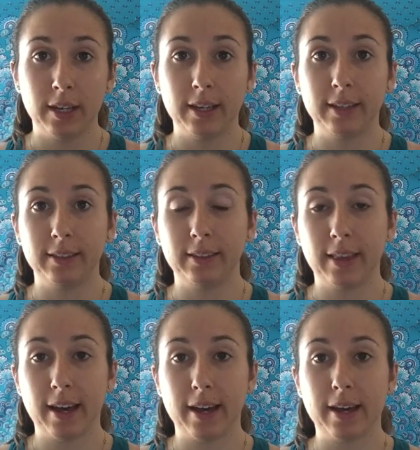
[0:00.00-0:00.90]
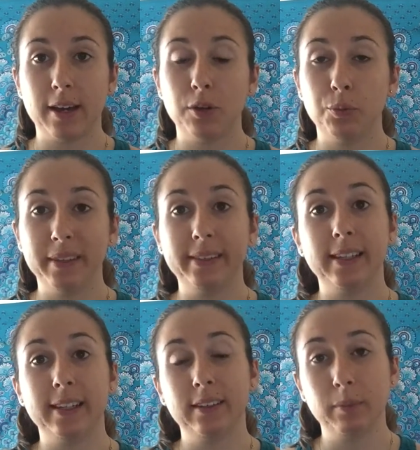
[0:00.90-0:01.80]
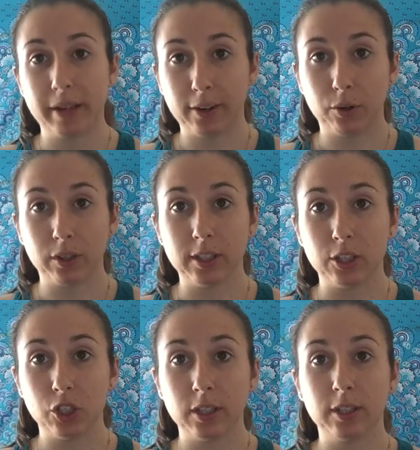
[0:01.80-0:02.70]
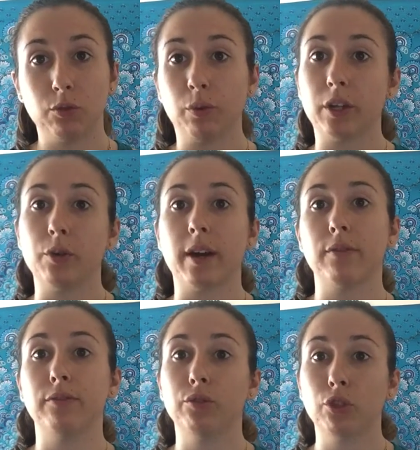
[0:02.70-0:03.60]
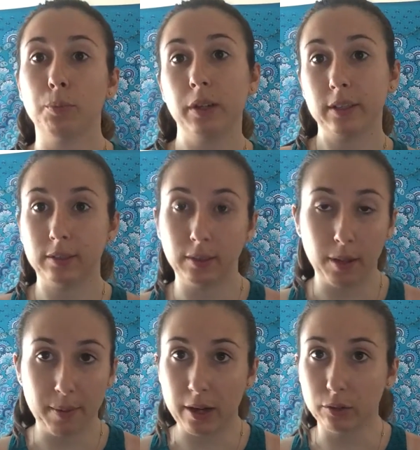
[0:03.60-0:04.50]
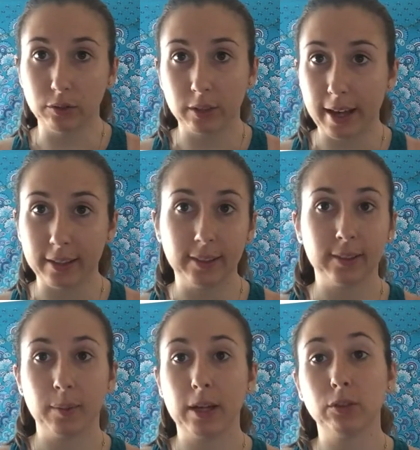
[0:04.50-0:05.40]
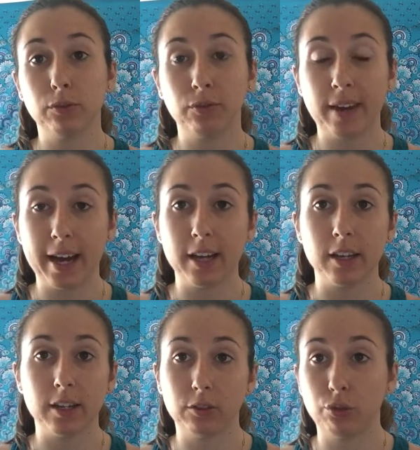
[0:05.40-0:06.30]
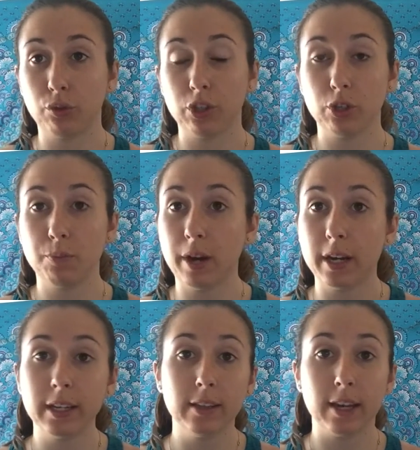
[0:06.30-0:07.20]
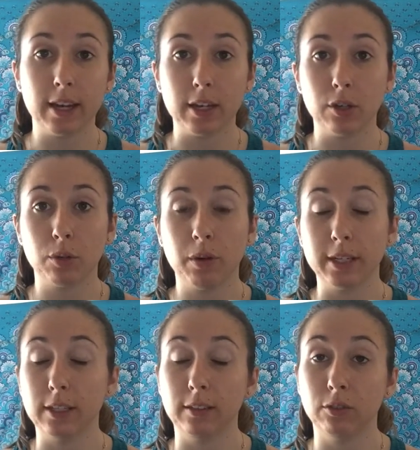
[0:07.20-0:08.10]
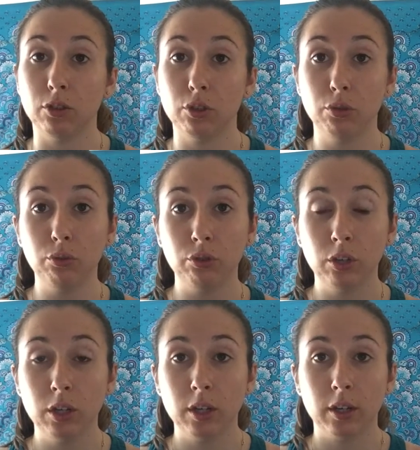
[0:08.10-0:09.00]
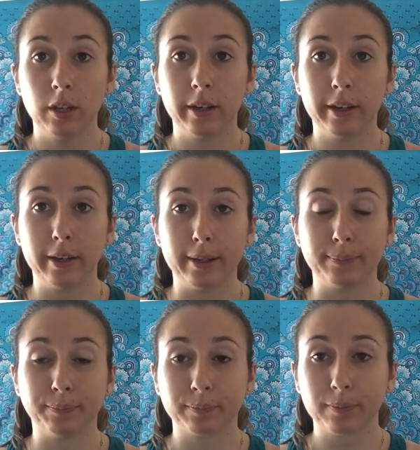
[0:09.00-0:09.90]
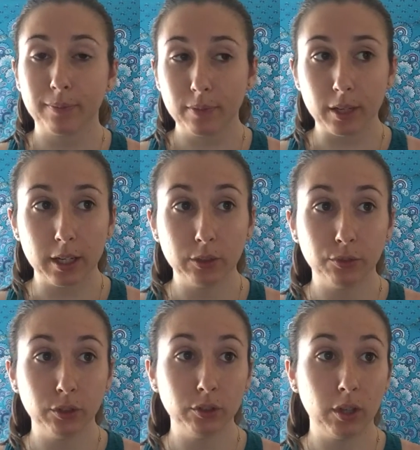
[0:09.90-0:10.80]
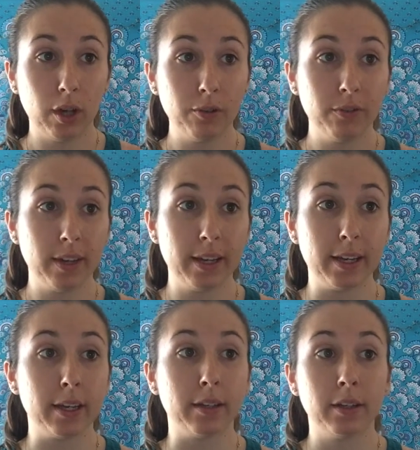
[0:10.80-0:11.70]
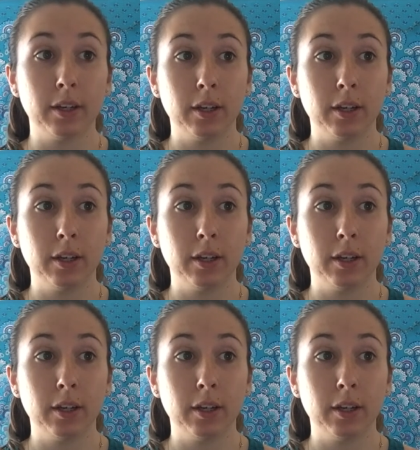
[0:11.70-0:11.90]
is that obesity is a medical condition. It's where you have surplus amounts, excess amounts of fat stored in your body that your body doesn't use. That's first off. And